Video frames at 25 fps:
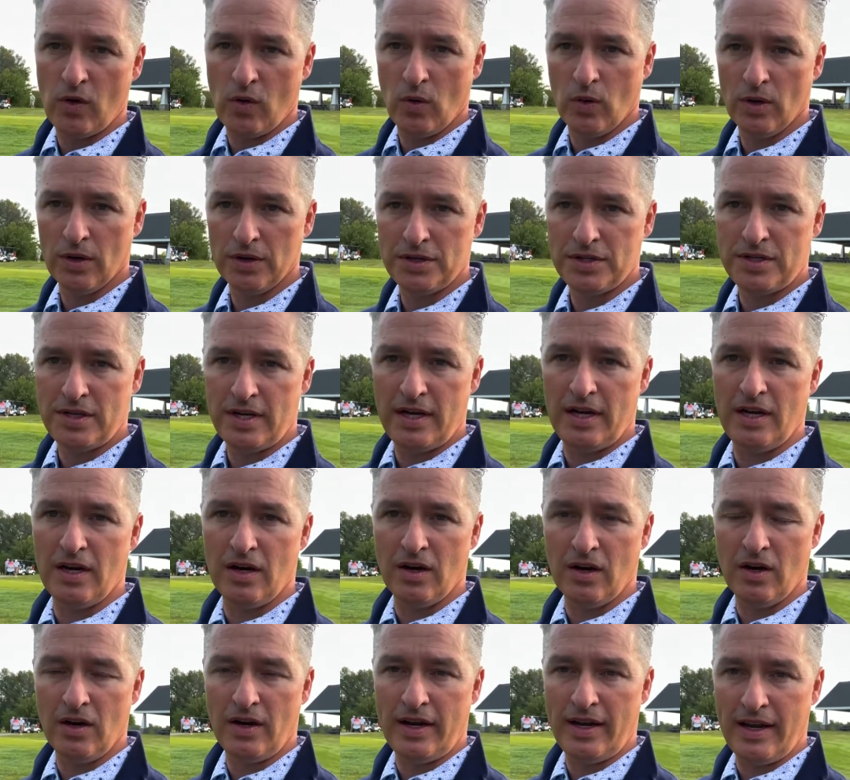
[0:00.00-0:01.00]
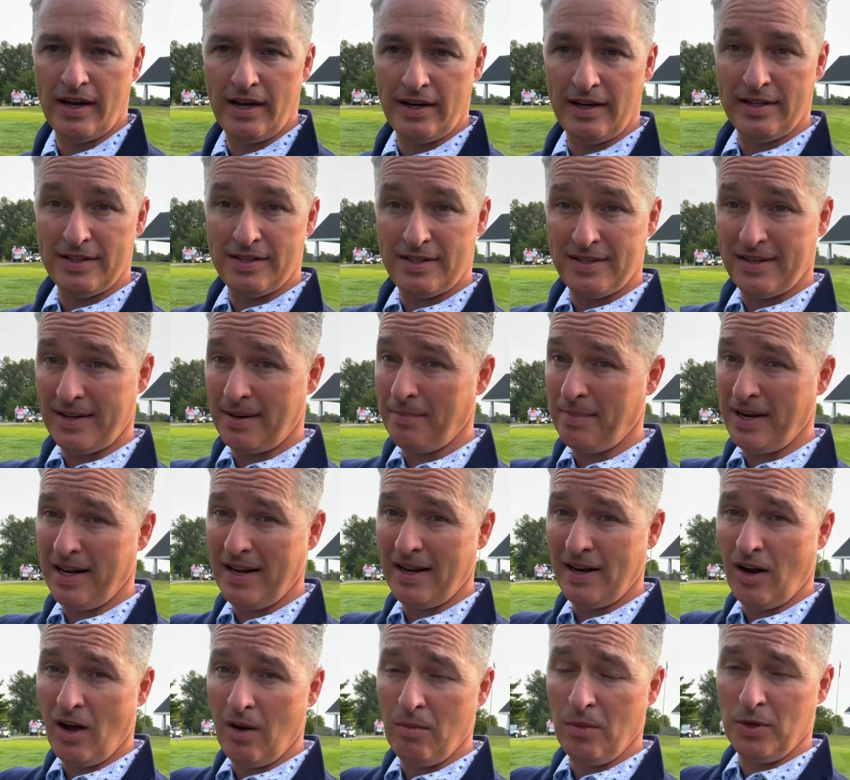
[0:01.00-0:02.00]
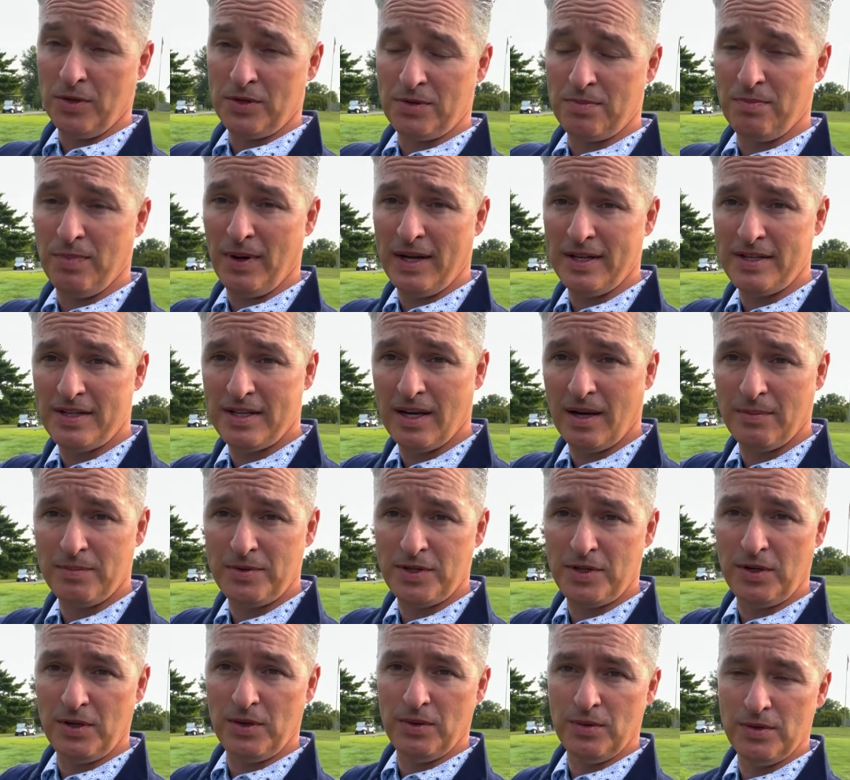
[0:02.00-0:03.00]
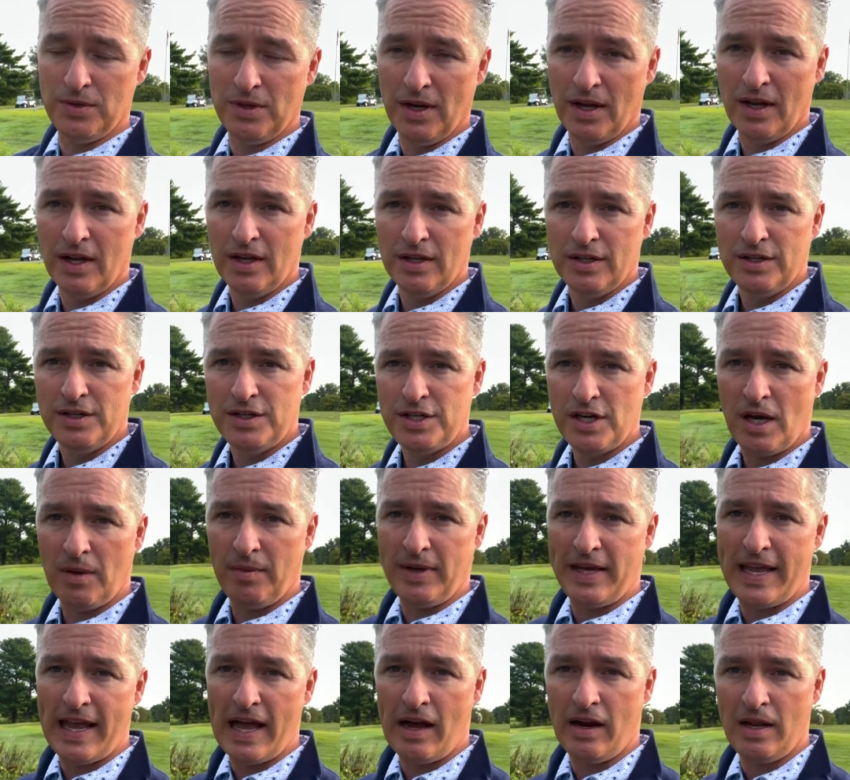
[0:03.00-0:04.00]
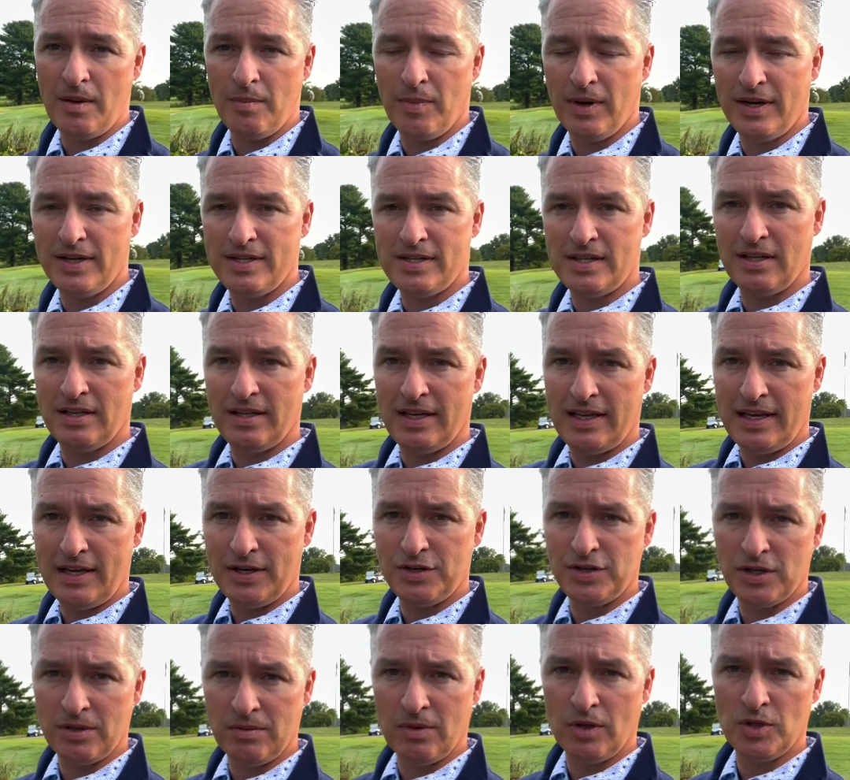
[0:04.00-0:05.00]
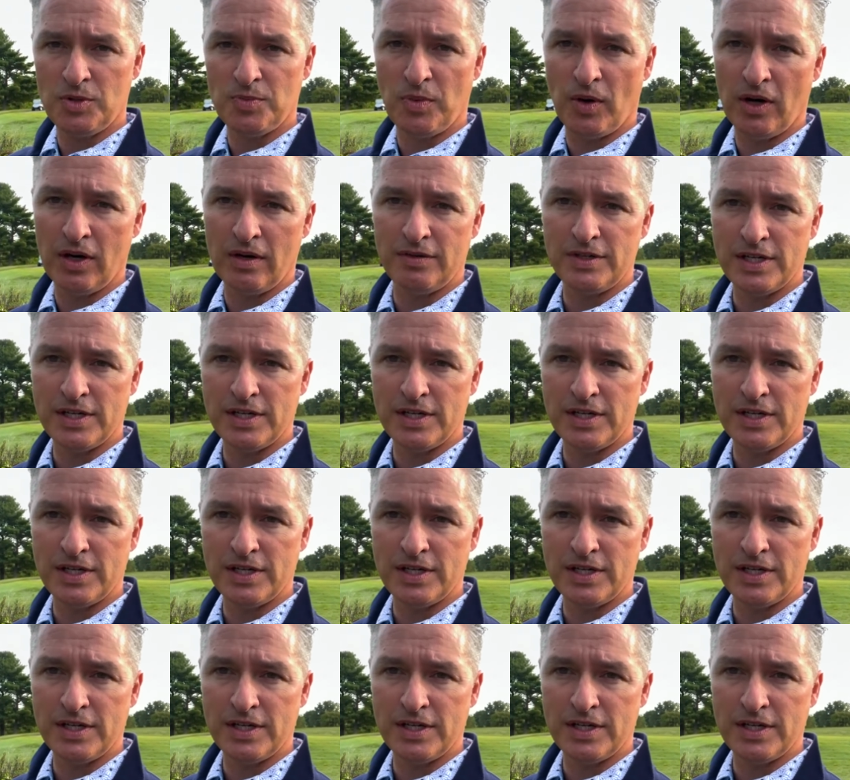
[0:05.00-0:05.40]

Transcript: course here in, it's, I mean, it almost butts up to Shelby County, but it's in the easternmost part